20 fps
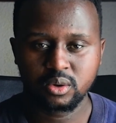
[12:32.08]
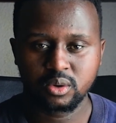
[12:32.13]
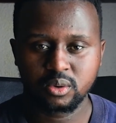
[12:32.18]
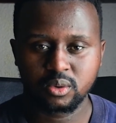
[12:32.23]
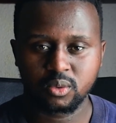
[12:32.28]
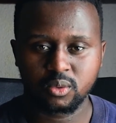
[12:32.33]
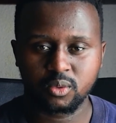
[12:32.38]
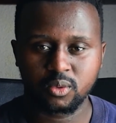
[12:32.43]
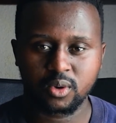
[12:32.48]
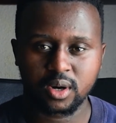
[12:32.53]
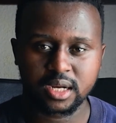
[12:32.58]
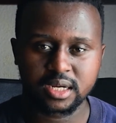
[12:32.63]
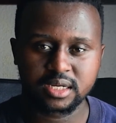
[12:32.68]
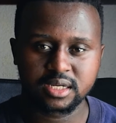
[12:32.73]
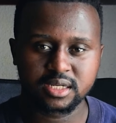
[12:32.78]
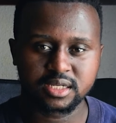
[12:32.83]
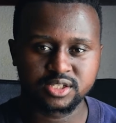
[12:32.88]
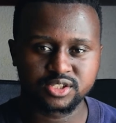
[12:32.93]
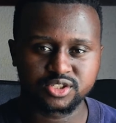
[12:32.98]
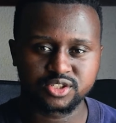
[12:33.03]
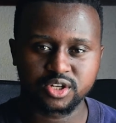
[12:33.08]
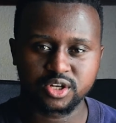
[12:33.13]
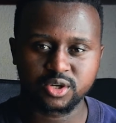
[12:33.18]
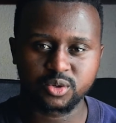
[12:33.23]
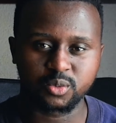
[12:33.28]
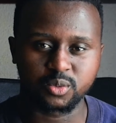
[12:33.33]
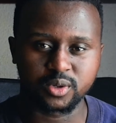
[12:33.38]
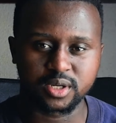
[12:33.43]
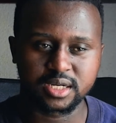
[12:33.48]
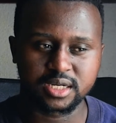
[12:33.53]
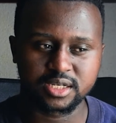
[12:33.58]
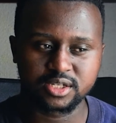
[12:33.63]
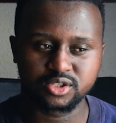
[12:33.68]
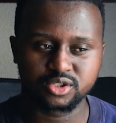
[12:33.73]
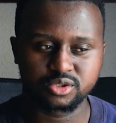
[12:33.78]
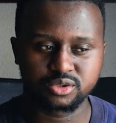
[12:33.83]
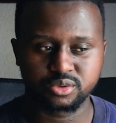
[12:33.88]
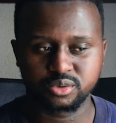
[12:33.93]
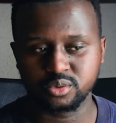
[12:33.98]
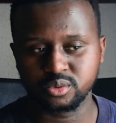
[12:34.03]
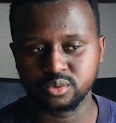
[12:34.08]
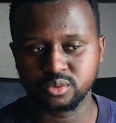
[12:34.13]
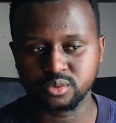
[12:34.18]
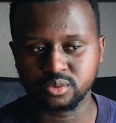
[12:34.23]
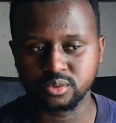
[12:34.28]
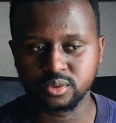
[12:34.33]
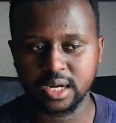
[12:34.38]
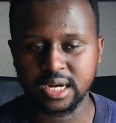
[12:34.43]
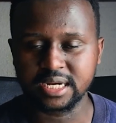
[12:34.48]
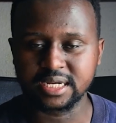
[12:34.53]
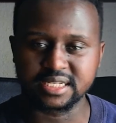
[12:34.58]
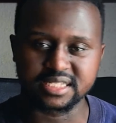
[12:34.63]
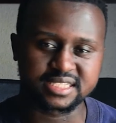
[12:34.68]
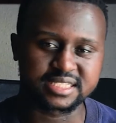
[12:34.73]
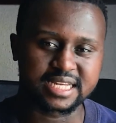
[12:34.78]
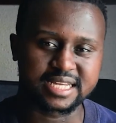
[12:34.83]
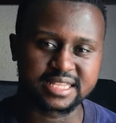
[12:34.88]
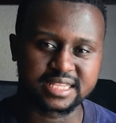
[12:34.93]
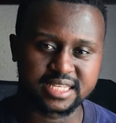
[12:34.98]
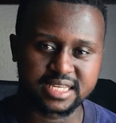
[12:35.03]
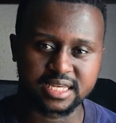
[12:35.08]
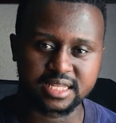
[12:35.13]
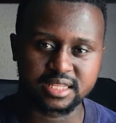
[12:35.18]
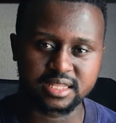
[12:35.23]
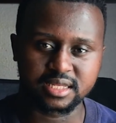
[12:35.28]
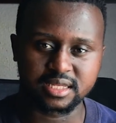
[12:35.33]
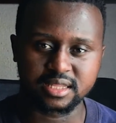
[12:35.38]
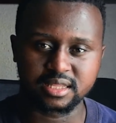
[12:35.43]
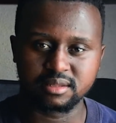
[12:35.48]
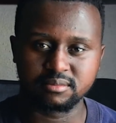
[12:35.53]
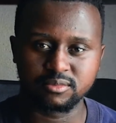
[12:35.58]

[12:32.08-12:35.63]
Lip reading: one is not willing to understand the other,